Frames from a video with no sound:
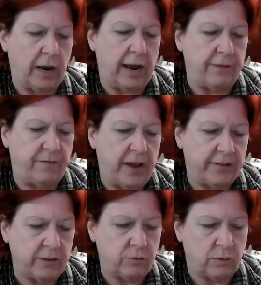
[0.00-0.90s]
I
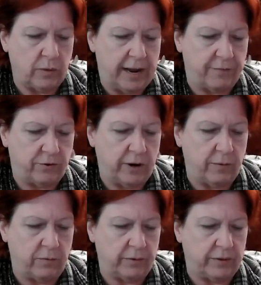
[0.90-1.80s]
found, this was after
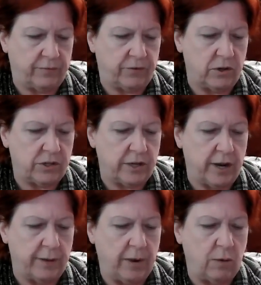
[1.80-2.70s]
I, the first
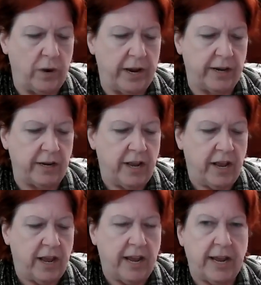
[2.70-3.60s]
time I went.
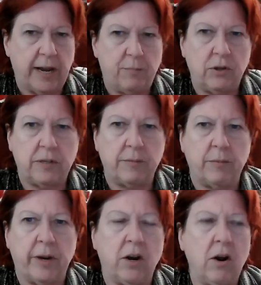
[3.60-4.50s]
And I put some in
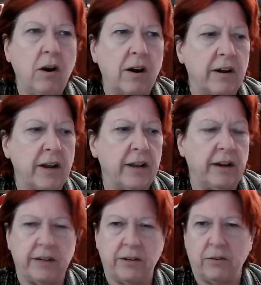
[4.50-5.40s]
my cart and
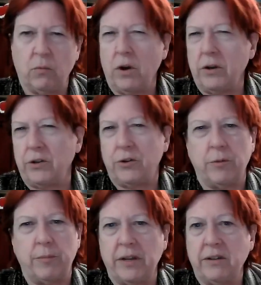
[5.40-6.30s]
I wanted to do
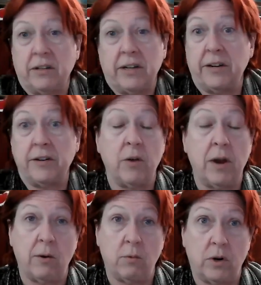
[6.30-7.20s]
a bundle and I didn't know
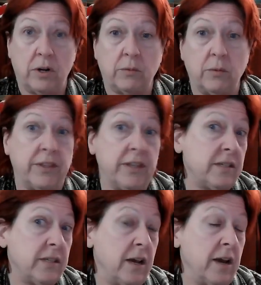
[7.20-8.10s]
how it worked. Well,
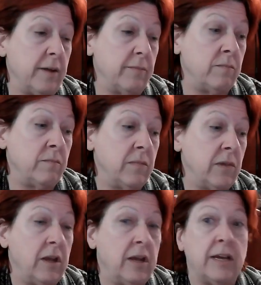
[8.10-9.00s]
this time,
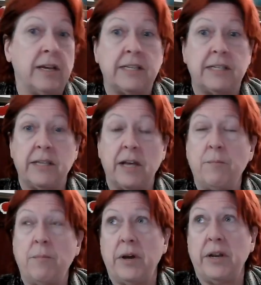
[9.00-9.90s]

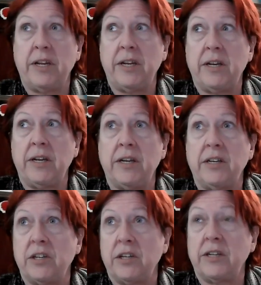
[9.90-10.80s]

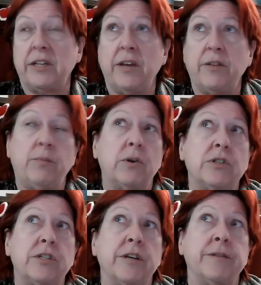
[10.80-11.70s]
somebody, the other
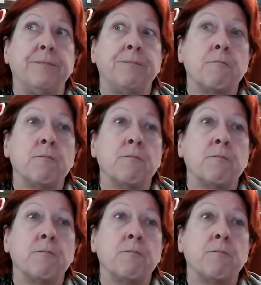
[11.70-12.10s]
person,